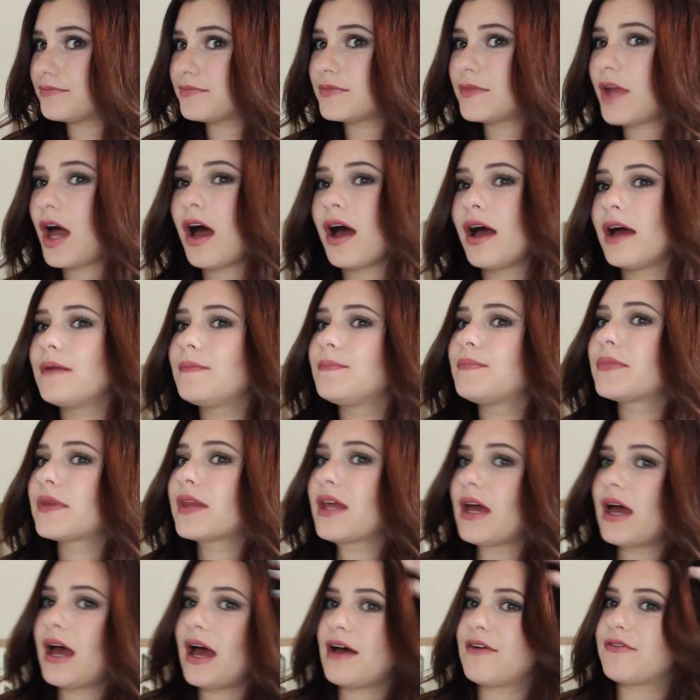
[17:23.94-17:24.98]
not
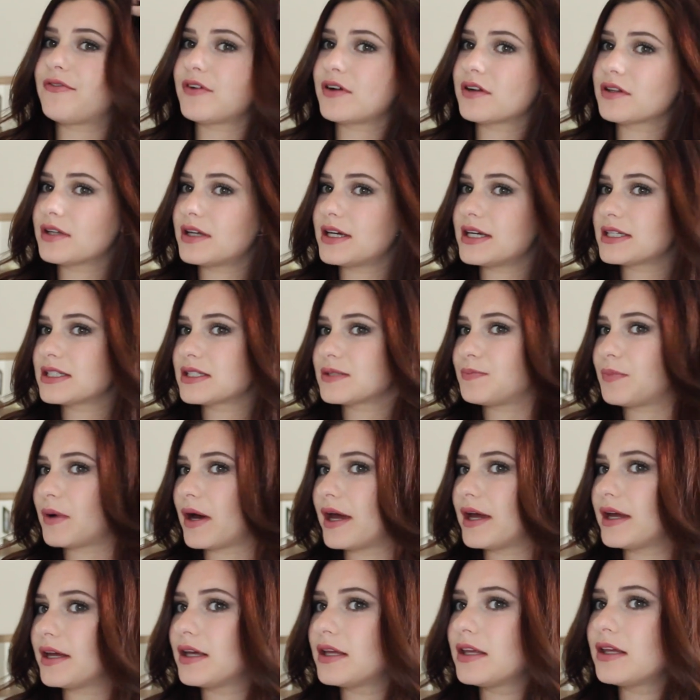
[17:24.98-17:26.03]
effortless,
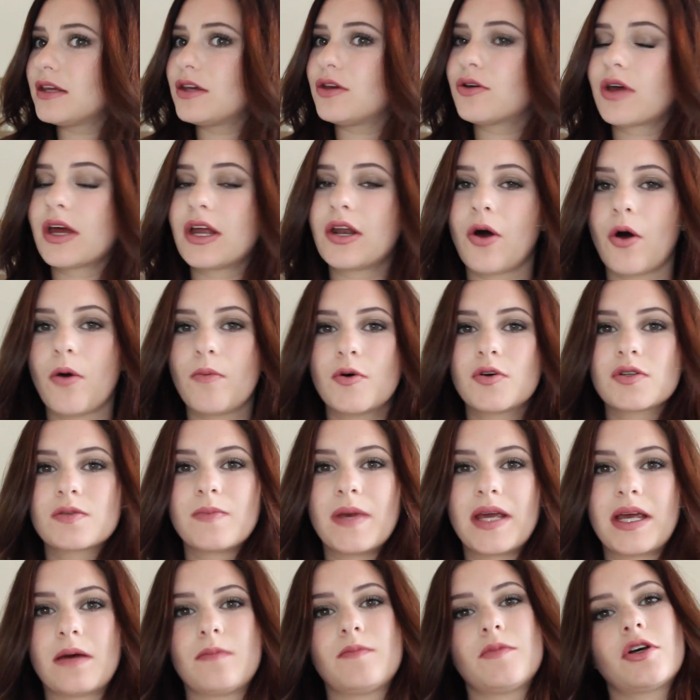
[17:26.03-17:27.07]
but you can almost
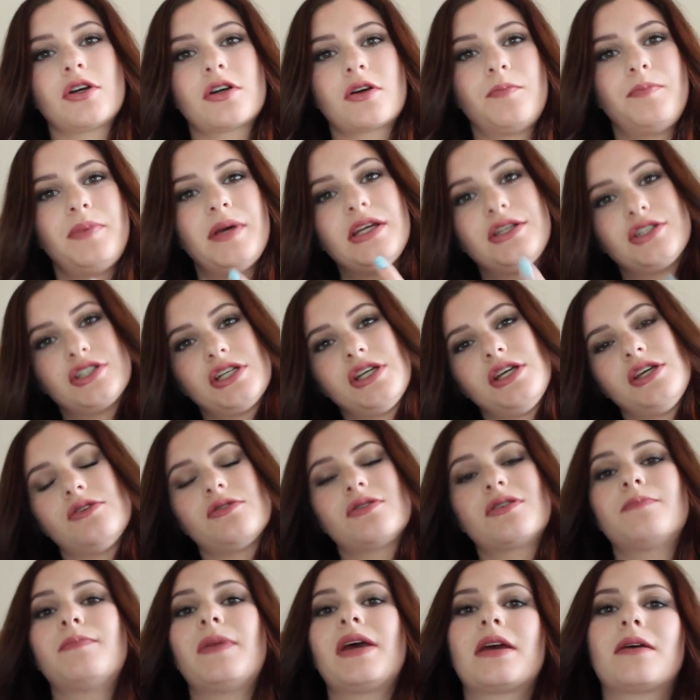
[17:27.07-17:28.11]
make them look beachy.
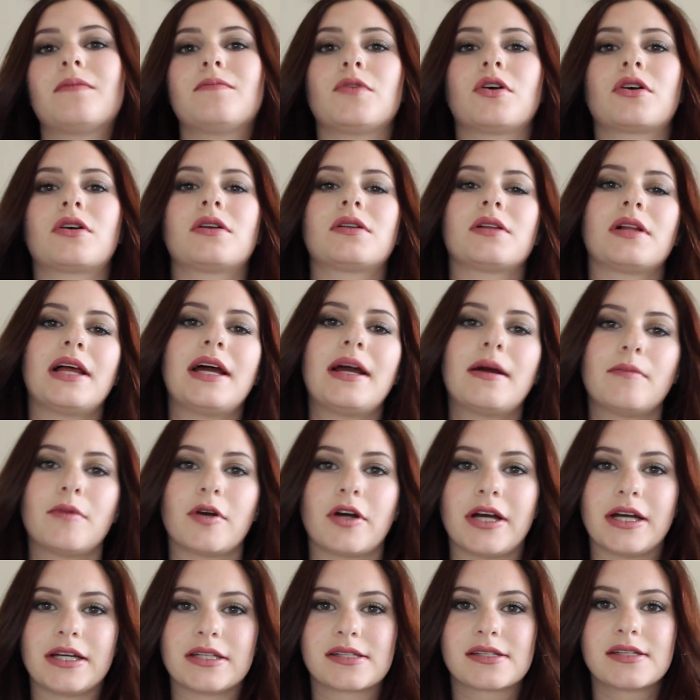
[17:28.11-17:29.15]
You can make them look
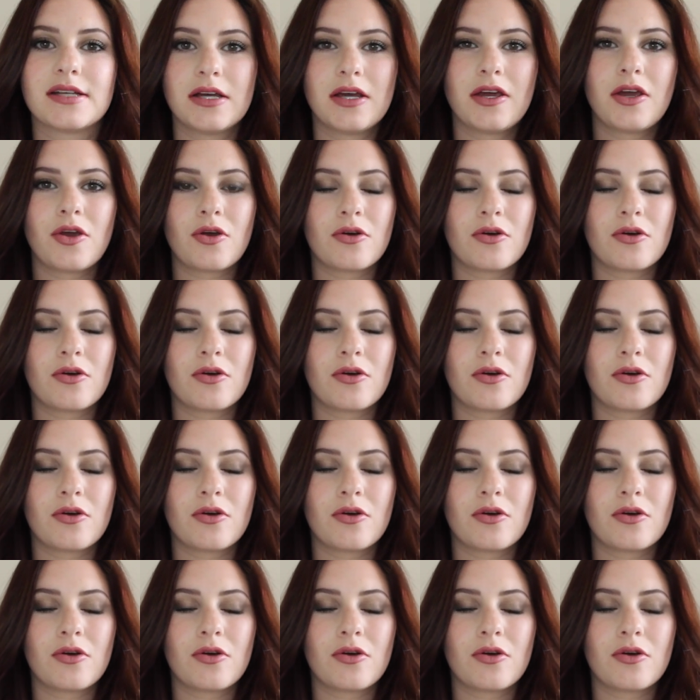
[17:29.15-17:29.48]
glamorous.